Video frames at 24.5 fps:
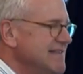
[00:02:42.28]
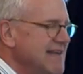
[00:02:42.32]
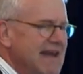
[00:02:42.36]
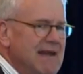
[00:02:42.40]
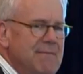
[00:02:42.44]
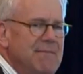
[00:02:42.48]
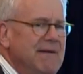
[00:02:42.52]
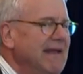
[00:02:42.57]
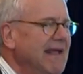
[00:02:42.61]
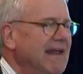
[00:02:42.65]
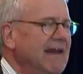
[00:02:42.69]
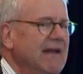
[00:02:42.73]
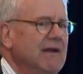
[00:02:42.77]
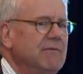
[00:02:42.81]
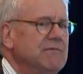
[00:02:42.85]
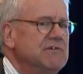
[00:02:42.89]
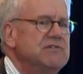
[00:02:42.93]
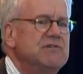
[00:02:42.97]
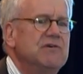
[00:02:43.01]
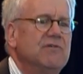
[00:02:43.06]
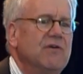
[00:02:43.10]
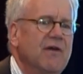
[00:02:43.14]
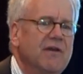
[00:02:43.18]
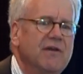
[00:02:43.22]
anybody getting a
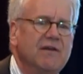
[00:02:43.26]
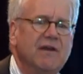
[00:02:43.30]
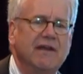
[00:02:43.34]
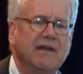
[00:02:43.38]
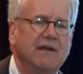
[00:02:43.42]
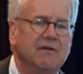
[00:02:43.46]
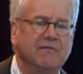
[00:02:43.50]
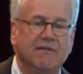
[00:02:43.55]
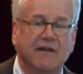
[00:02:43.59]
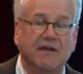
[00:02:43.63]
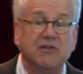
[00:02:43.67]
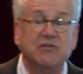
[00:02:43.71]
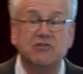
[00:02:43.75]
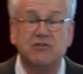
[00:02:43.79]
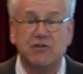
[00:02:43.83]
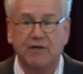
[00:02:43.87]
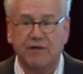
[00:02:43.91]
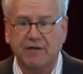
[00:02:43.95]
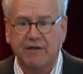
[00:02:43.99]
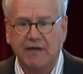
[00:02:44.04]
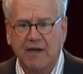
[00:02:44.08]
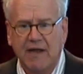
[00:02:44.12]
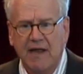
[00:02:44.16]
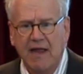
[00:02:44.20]
return on innovation
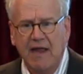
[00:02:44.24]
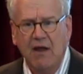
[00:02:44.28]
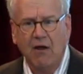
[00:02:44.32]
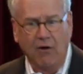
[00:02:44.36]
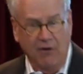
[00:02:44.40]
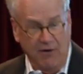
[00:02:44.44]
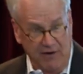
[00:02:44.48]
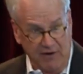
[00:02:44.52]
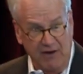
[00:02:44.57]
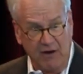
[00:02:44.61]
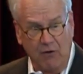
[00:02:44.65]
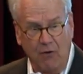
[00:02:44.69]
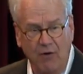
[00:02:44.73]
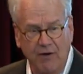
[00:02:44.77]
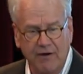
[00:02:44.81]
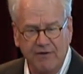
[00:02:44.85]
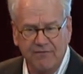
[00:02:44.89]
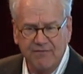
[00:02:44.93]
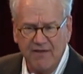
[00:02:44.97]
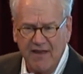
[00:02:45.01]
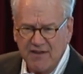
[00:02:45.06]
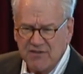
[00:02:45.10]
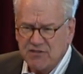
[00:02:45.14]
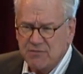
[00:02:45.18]
or on
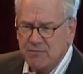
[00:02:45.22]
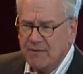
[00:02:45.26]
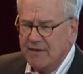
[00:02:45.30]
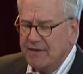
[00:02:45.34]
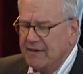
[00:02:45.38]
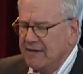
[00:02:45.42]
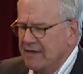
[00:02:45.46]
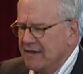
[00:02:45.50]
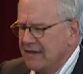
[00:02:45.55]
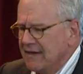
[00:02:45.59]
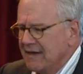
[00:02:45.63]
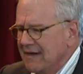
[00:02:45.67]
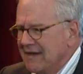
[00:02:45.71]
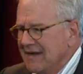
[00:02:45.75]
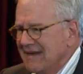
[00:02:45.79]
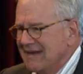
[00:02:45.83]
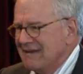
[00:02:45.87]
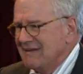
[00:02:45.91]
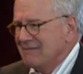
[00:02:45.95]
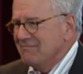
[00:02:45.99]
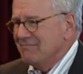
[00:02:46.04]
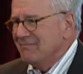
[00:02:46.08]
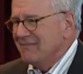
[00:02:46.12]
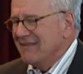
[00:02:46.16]
investment?
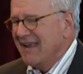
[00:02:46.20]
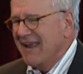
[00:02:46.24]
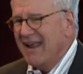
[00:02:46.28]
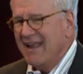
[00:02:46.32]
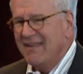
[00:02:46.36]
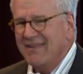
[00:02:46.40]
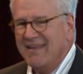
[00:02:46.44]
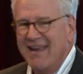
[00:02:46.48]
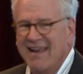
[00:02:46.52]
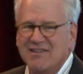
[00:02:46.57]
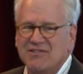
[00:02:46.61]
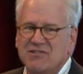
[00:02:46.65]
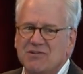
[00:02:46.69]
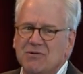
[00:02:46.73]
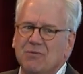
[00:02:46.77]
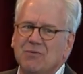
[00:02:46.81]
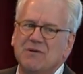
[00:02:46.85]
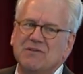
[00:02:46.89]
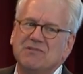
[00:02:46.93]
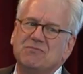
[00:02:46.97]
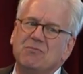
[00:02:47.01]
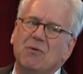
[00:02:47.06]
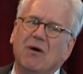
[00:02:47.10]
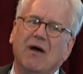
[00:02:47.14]
And the answer
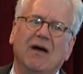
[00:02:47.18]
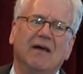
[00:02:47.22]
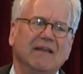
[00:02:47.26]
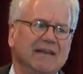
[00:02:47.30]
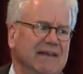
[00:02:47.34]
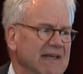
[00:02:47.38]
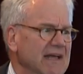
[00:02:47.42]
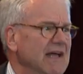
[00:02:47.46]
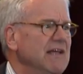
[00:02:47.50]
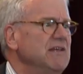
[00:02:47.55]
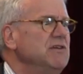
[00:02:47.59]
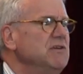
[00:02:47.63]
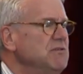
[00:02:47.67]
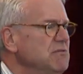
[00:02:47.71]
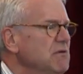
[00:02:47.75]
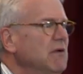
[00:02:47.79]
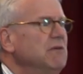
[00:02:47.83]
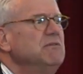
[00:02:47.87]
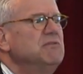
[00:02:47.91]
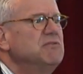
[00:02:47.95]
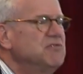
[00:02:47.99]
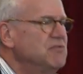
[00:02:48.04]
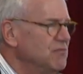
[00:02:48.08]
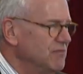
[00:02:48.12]
was, well, yeah, you, you,
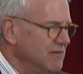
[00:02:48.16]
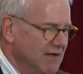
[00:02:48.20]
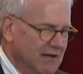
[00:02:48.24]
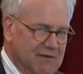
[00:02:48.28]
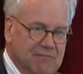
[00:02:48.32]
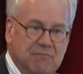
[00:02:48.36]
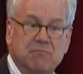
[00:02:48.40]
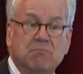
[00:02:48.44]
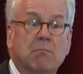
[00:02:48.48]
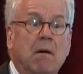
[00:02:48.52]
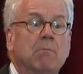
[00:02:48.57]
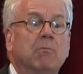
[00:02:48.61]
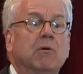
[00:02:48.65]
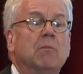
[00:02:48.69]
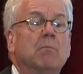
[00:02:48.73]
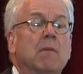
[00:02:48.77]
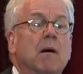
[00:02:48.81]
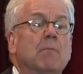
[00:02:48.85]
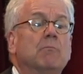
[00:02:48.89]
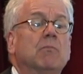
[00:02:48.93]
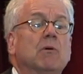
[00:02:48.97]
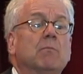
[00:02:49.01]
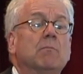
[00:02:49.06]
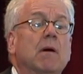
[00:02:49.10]
you know, mumble,
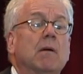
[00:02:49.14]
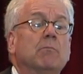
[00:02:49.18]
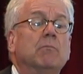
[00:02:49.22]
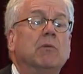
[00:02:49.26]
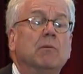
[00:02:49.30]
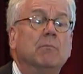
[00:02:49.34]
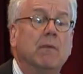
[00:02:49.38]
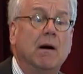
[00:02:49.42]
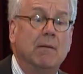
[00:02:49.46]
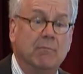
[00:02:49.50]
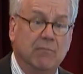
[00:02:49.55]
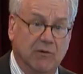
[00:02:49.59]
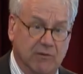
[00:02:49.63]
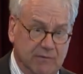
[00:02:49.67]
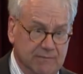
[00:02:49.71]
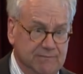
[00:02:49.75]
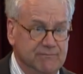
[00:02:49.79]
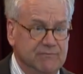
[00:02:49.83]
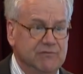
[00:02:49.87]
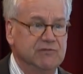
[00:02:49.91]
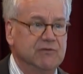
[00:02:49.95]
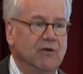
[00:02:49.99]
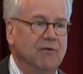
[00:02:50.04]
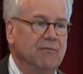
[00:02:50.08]
mumble, mumble, mumble.
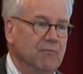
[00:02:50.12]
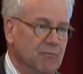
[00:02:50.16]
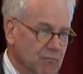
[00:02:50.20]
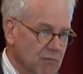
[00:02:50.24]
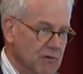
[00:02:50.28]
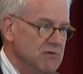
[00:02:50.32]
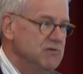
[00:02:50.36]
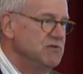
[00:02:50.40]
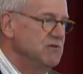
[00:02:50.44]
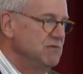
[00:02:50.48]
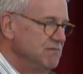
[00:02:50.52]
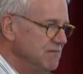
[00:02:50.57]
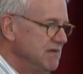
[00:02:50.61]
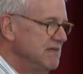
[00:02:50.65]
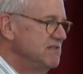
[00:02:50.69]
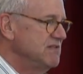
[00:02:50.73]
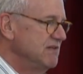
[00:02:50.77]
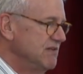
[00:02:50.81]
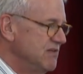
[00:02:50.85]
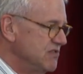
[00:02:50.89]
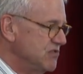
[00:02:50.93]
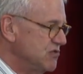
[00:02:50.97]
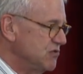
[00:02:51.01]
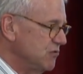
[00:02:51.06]
So, which is,
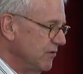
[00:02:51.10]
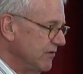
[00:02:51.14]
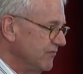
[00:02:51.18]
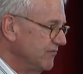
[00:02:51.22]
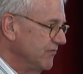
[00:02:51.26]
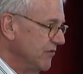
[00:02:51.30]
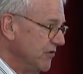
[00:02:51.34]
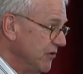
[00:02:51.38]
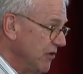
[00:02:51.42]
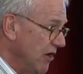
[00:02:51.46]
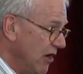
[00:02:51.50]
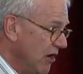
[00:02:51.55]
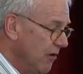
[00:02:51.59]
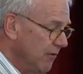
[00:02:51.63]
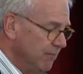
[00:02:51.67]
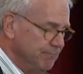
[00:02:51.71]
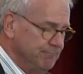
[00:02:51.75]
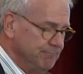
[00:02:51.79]
is short for no.